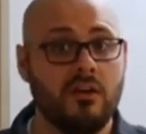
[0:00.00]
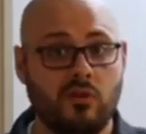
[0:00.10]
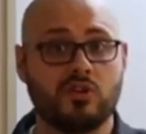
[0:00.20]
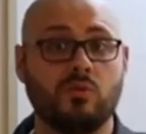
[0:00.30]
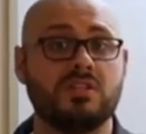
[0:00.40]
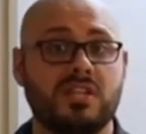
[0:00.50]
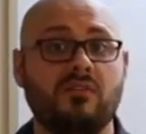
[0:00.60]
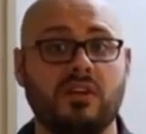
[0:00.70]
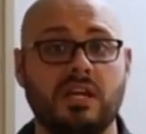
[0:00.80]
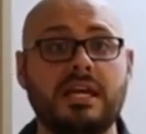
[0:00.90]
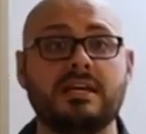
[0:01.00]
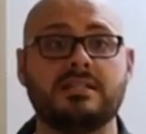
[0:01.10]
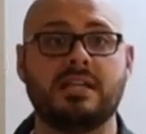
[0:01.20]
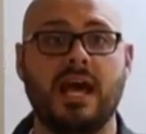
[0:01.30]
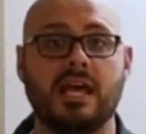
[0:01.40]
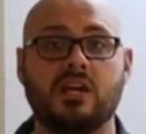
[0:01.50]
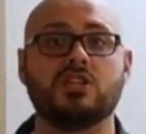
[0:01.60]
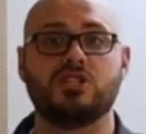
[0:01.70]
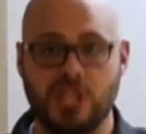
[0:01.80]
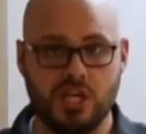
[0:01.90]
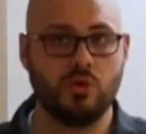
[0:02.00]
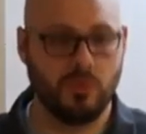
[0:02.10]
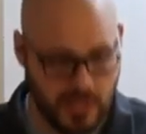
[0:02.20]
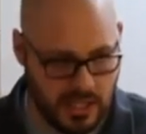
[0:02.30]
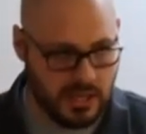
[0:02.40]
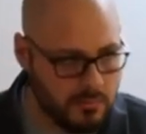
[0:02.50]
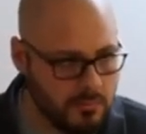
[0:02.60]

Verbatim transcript: Verse twenty-seven is a continuing.